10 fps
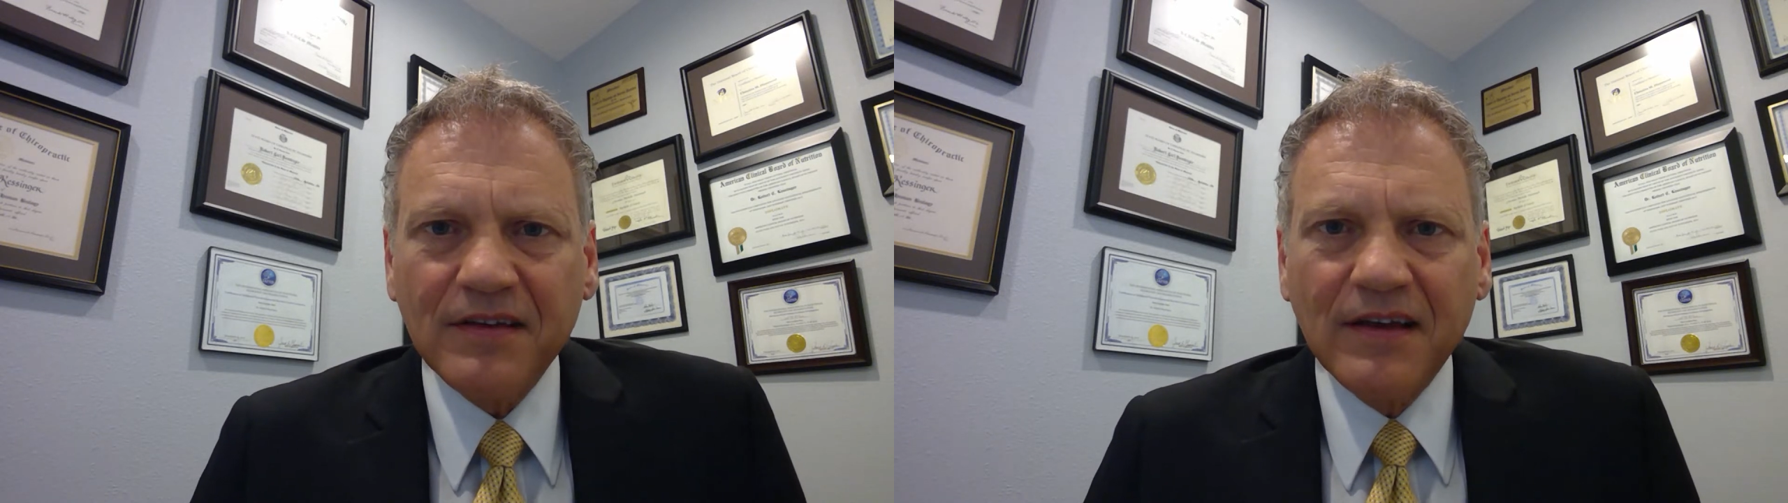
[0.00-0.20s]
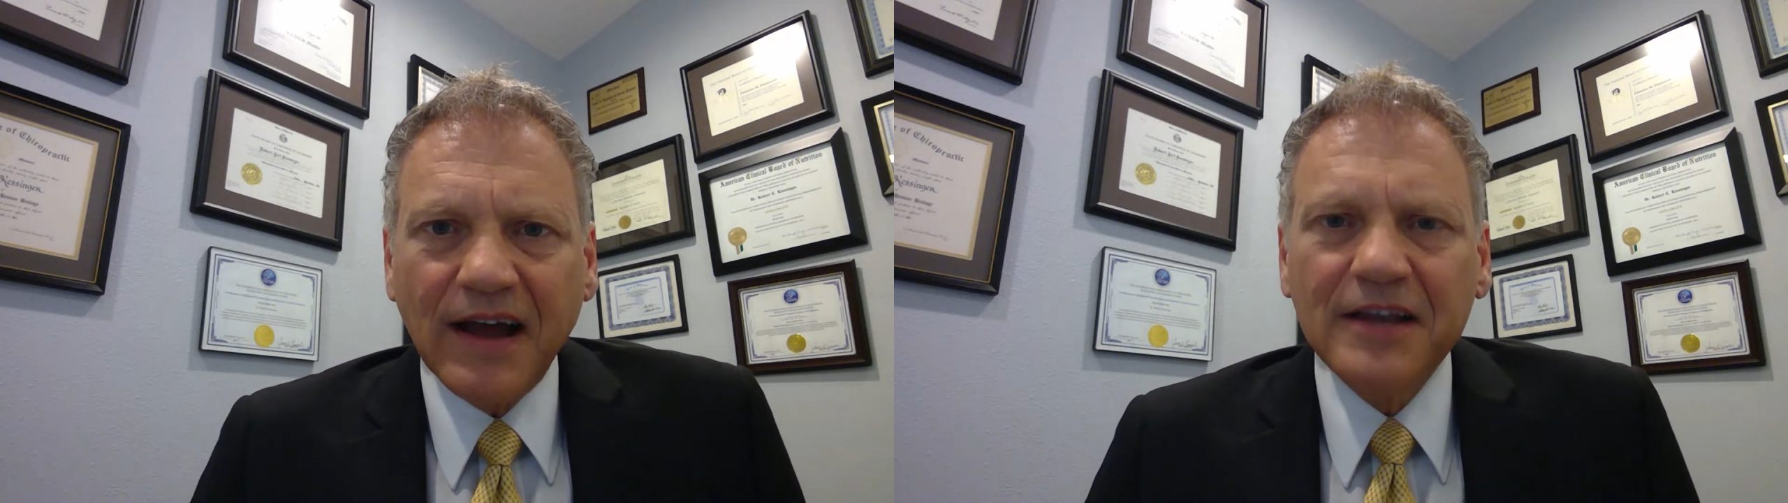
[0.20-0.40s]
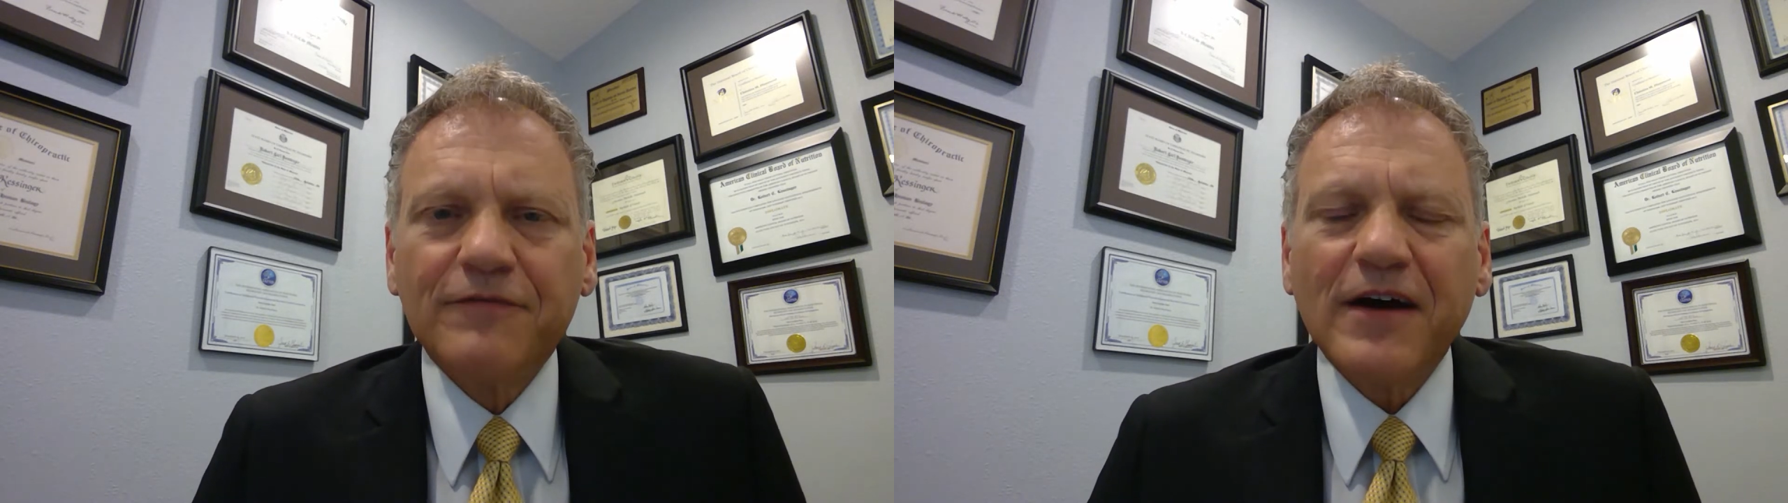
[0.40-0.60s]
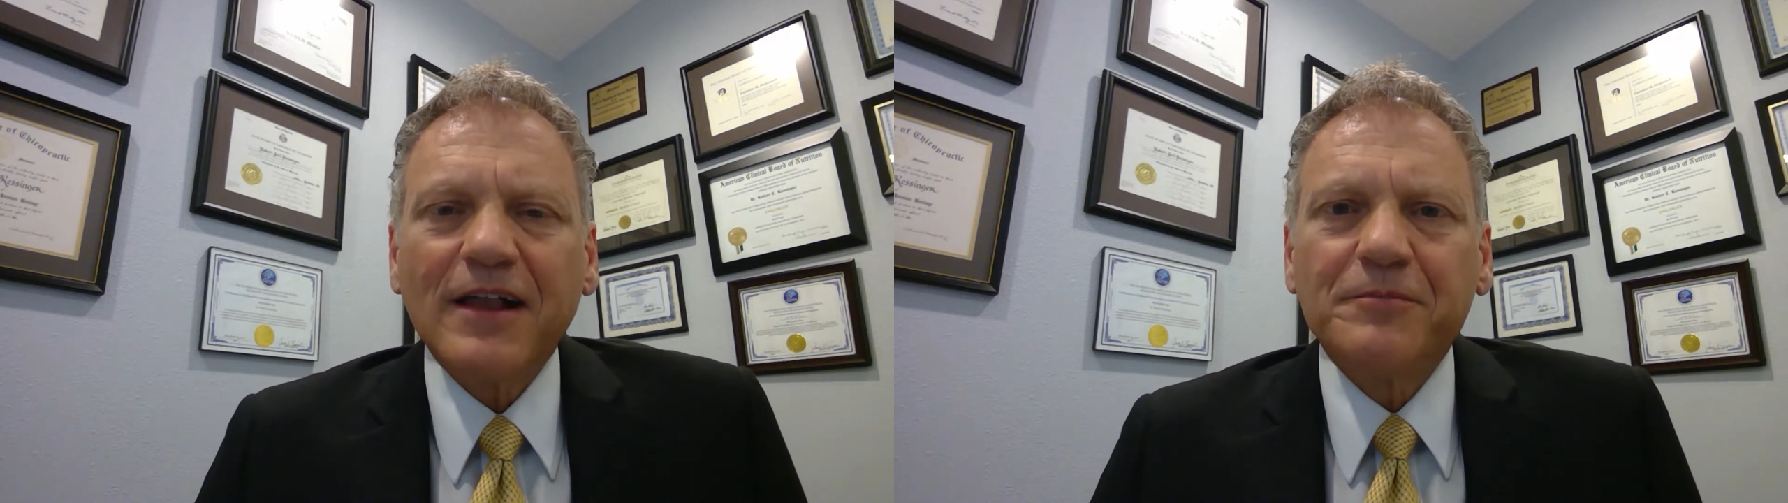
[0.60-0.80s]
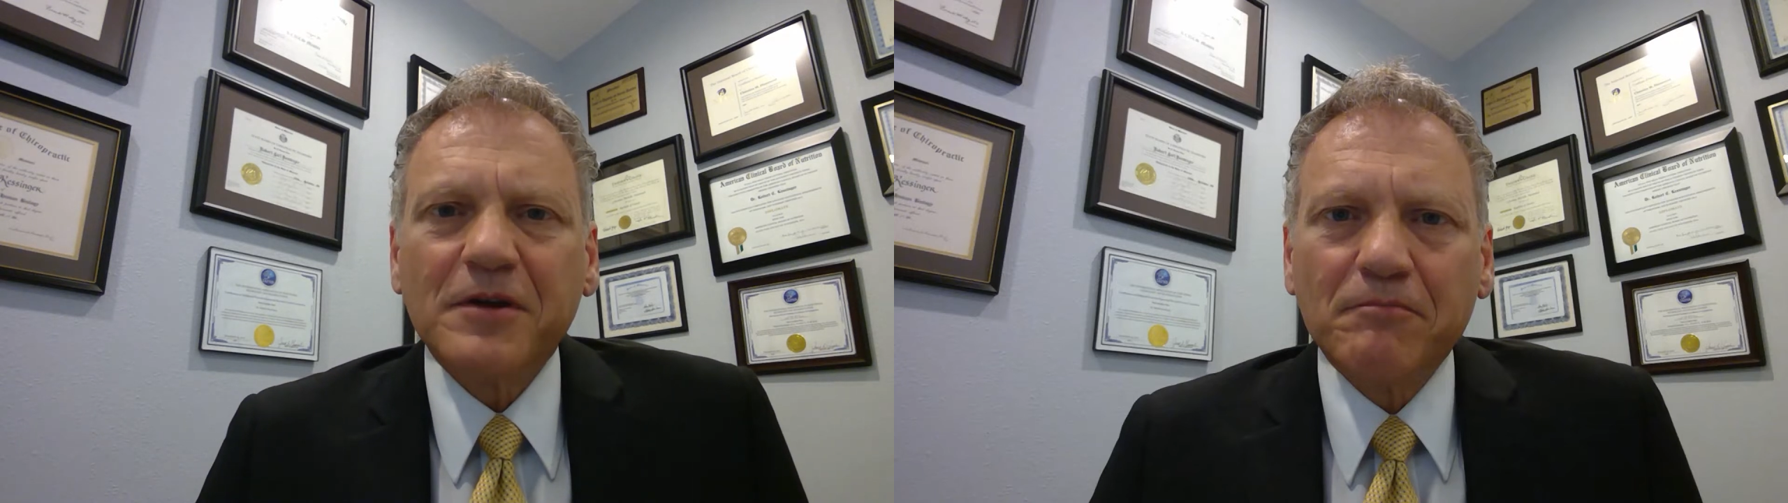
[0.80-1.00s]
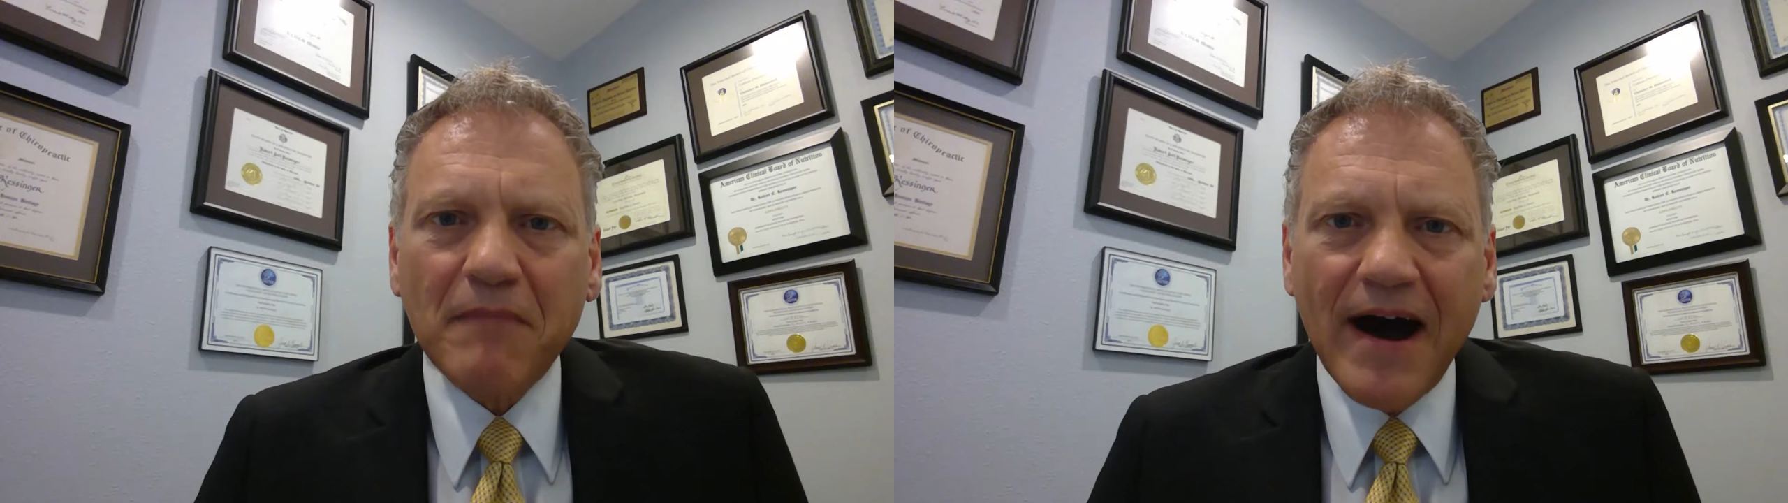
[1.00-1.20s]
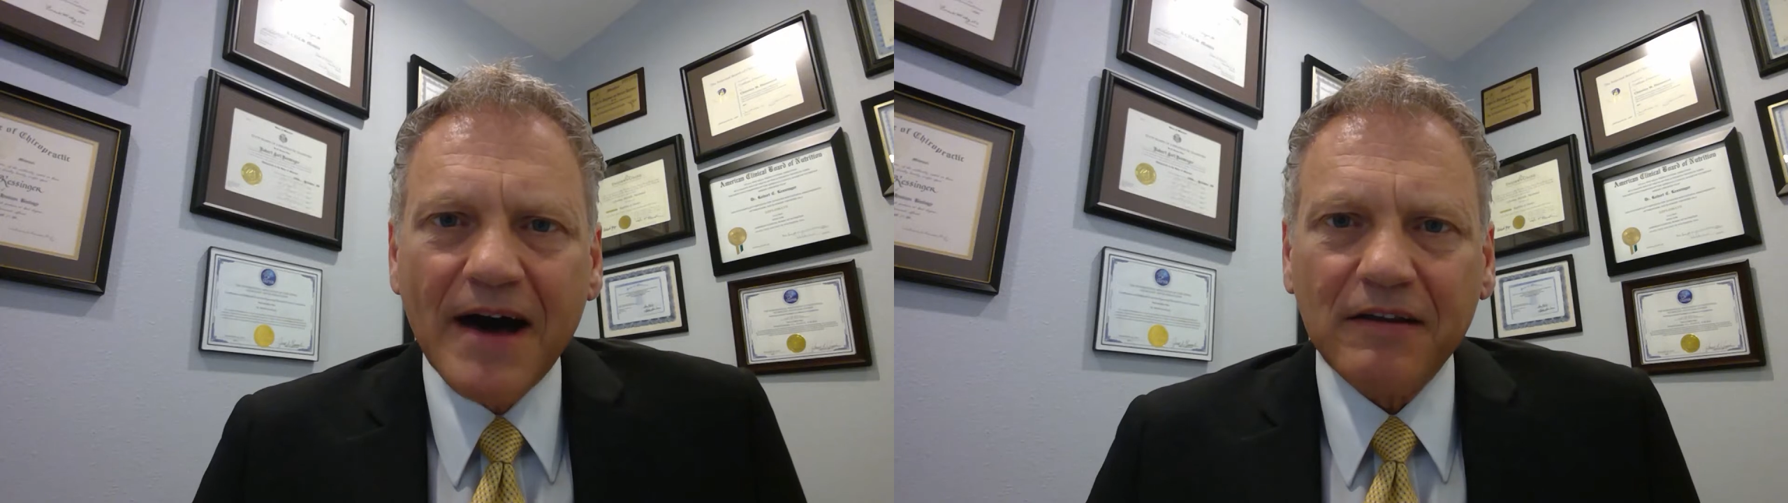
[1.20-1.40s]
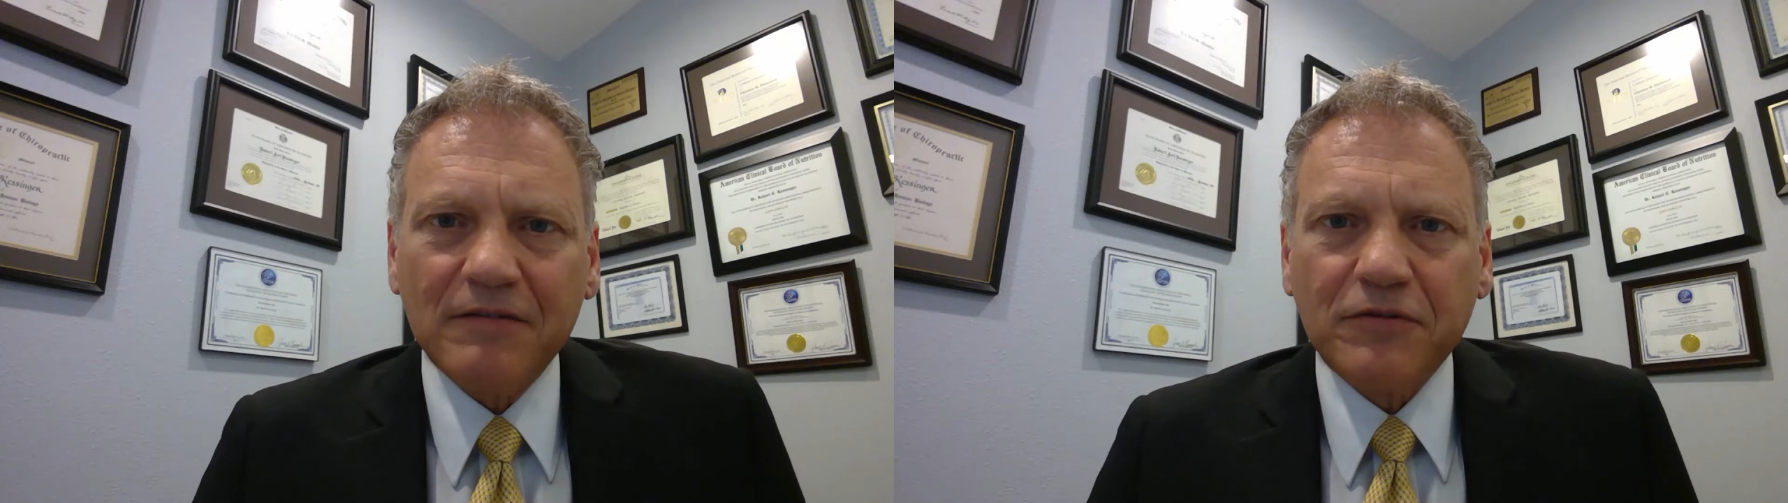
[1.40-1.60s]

I developed a model for